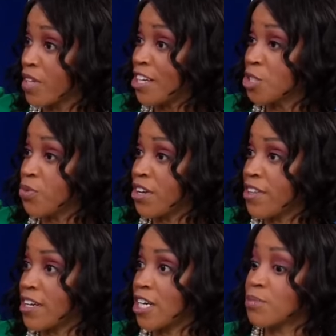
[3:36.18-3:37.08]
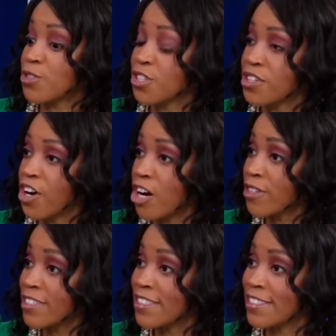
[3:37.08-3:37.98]
glad you brought that up. So the
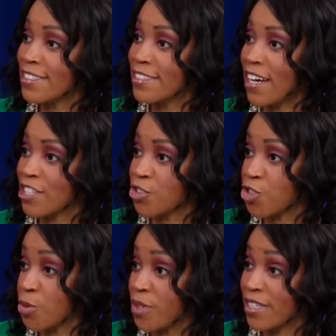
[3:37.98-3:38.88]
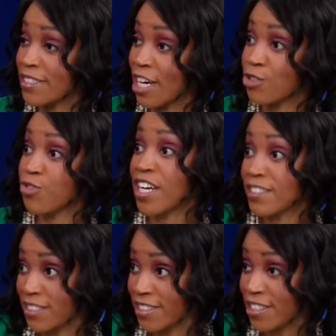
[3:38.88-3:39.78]
RNC is not contributing
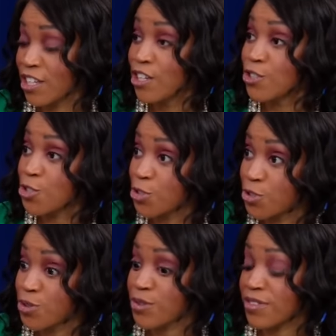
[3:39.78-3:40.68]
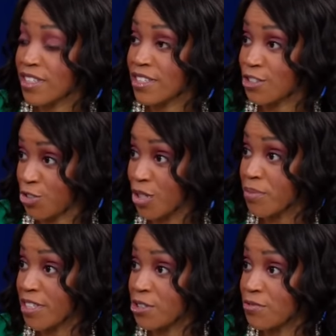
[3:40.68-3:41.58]
directly to the Trump
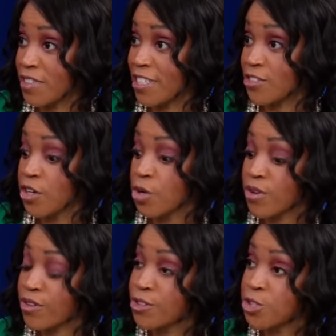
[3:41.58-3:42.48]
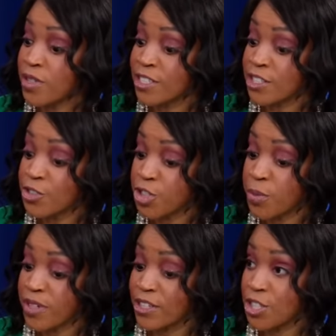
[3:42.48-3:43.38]
legal fees. What they're doing is
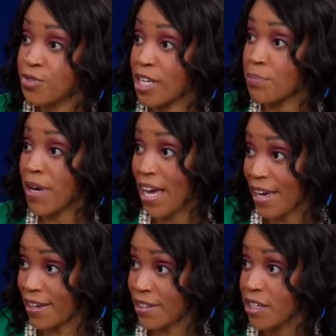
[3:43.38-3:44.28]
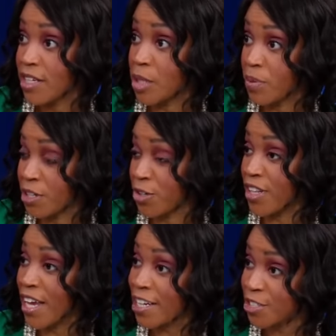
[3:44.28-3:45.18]
contributing to a PAC, a political
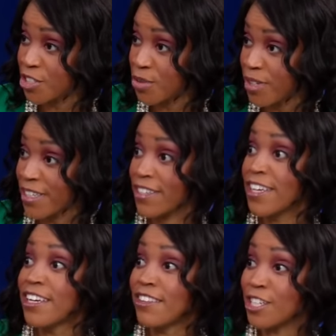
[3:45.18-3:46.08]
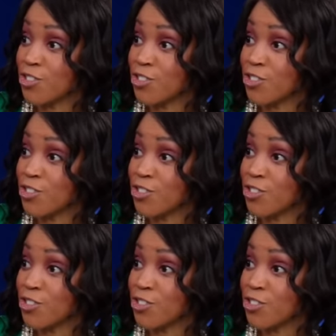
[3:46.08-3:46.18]
action committee that